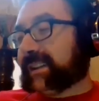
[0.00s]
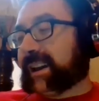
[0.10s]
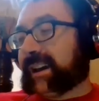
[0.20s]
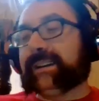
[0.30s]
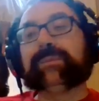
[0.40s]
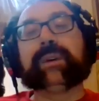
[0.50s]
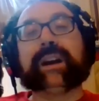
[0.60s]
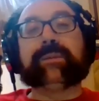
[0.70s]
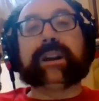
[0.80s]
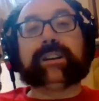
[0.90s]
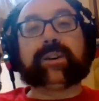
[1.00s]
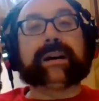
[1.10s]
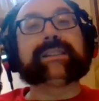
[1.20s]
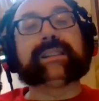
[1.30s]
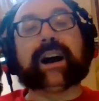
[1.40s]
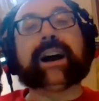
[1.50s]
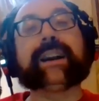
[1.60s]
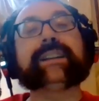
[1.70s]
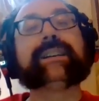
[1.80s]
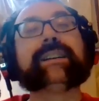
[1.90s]
that I can wear when I go
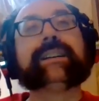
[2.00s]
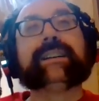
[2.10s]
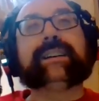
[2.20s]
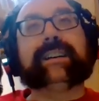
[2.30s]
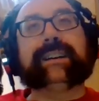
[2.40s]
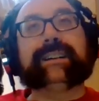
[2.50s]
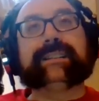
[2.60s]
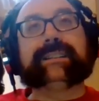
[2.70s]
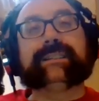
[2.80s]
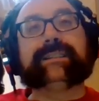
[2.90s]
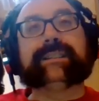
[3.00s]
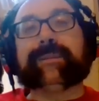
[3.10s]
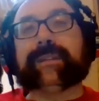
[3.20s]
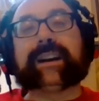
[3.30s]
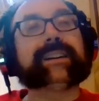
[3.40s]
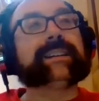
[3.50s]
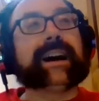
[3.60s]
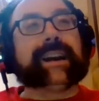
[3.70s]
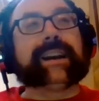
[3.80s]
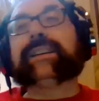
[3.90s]
outside, and I'm not gonna
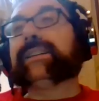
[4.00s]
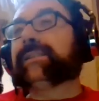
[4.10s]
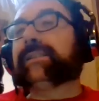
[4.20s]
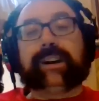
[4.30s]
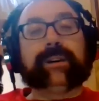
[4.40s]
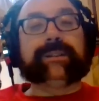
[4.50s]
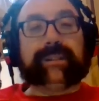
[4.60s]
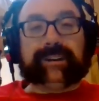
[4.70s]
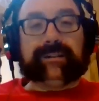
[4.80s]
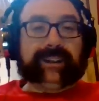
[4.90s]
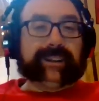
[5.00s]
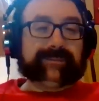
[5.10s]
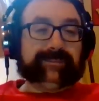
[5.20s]
die. So it's fucking great.